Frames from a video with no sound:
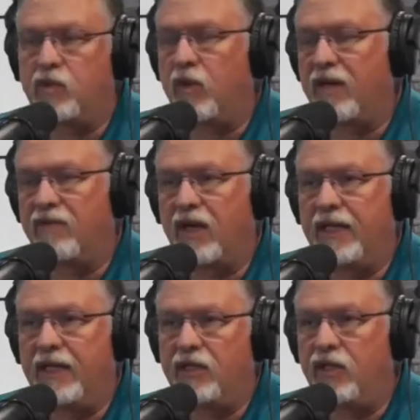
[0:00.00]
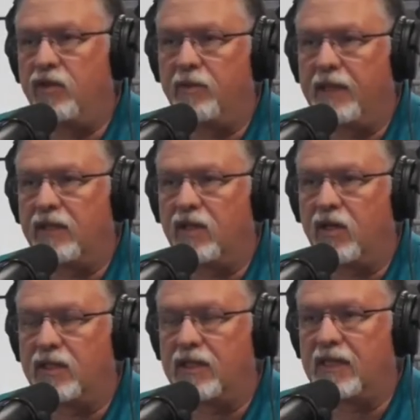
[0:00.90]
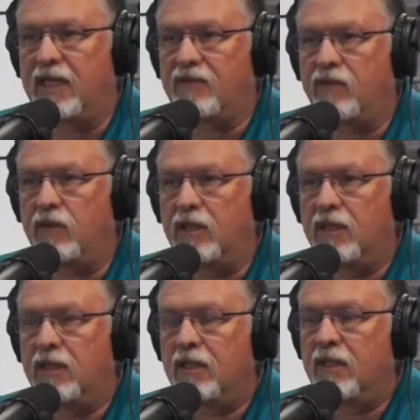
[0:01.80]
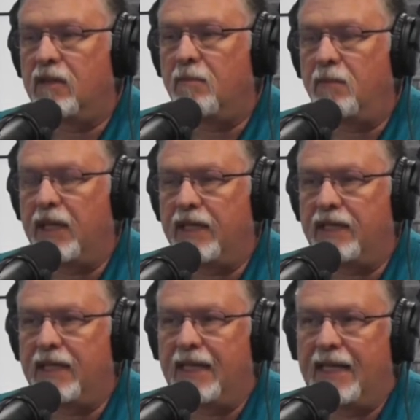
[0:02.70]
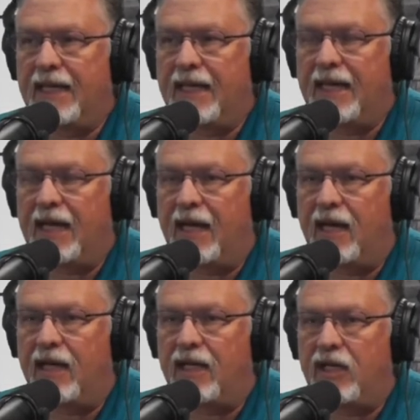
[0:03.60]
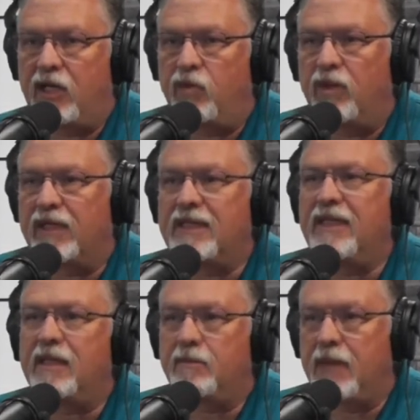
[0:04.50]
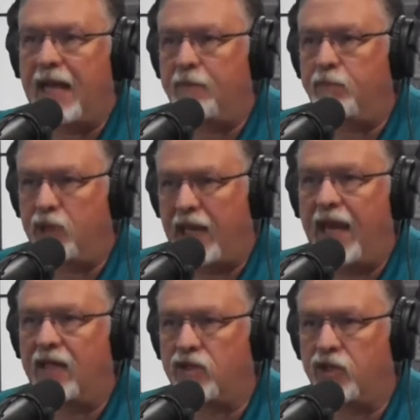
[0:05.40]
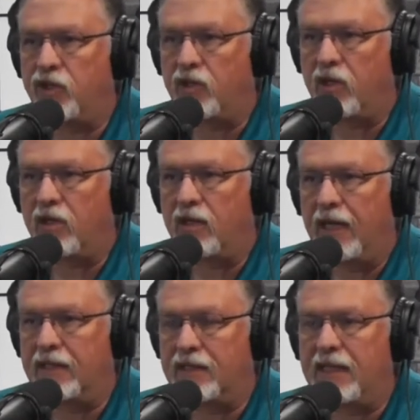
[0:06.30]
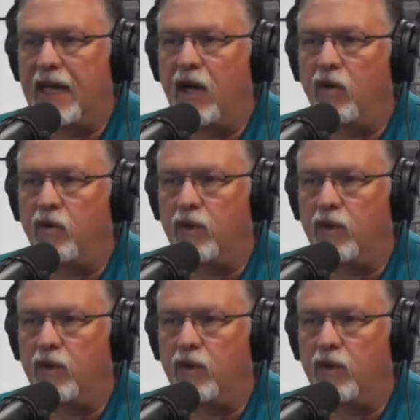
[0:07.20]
whatever I need to do to make the dog successful. But you want to see them put hands on your dog and see how